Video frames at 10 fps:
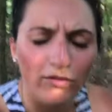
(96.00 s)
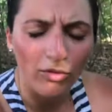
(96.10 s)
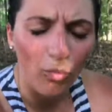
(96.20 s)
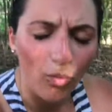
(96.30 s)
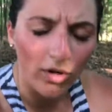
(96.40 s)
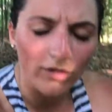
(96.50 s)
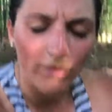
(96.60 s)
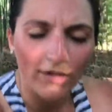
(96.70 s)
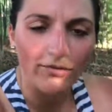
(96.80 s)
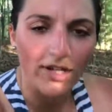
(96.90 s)
the word
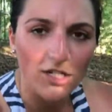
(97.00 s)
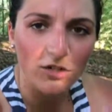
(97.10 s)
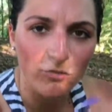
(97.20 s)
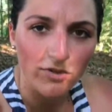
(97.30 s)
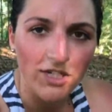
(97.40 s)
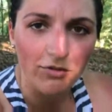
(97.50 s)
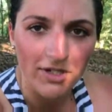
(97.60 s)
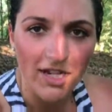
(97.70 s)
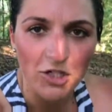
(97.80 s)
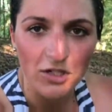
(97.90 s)
recreation,
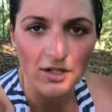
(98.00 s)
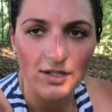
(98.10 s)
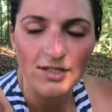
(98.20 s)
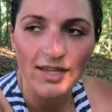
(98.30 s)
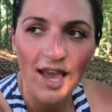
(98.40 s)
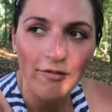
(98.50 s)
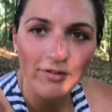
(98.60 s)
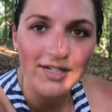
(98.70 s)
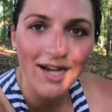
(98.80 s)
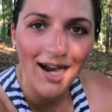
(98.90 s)
recreation, and it's like
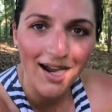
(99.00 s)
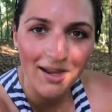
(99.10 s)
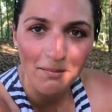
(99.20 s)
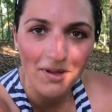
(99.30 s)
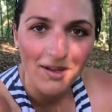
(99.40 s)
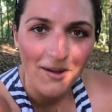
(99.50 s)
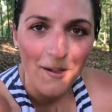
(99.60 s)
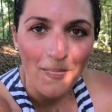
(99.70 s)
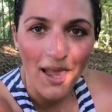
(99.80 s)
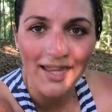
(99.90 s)
every time
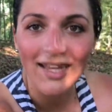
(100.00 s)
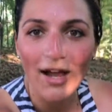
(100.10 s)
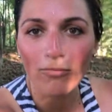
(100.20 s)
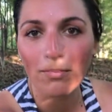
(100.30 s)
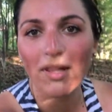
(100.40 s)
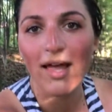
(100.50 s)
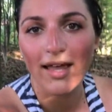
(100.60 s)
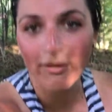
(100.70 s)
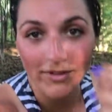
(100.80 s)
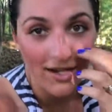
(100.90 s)
I get out and
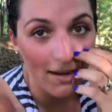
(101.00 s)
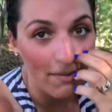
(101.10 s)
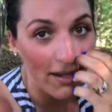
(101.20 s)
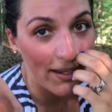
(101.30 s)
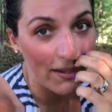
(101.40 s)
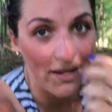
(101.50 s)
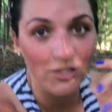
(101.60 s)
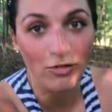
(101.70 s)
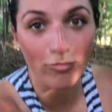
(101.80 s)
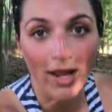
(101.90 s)
play, every time I engage
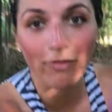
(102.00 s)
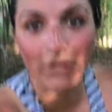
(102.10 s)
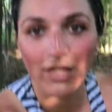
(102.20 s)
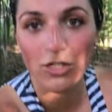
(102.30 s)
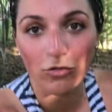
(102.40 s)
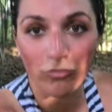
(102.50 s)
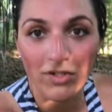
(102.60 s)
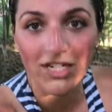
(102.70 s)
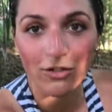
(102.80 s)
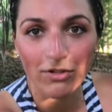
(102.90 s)
in recreation,
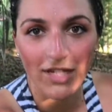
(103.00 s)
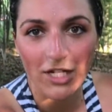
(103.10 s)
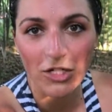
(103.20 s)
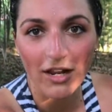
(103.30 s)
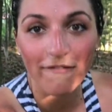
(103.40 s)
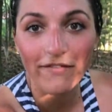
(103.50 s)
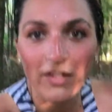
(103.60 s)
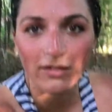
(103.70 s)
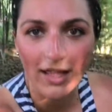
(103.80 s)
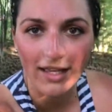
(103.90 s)
recreation, I
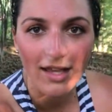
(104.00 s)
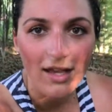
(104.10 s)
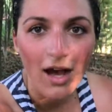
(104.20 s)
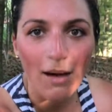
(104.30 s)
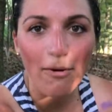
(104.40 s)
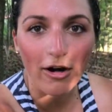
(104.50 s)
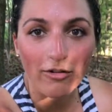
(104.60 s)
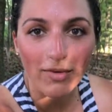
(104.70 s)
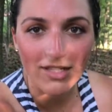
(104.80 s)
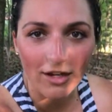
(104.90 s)
feel like a part
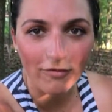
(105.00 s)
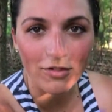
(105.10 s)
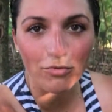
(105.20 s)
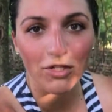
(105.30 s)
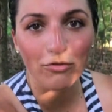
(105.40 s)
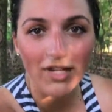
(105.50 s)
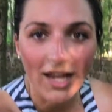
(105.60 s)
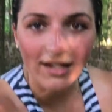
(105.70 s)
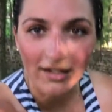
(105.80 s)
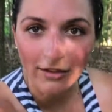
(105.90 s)
of myself is
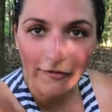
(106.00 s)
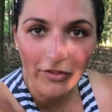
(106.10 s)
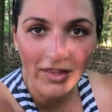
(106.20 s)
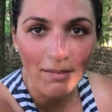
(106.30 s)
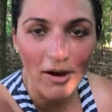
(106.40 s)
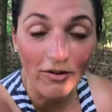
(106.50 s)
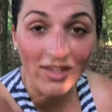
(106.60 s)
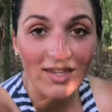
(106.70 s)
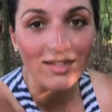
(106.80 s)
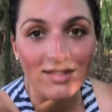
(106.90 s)
recreated. And if you think about
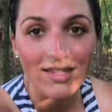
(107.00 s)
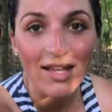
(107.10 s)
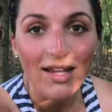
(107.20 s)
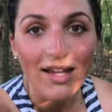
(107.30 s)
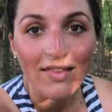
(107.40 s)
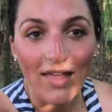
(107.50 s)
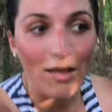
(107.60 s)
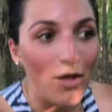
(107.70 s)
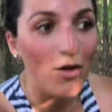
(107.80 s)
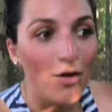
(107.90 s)
kids, they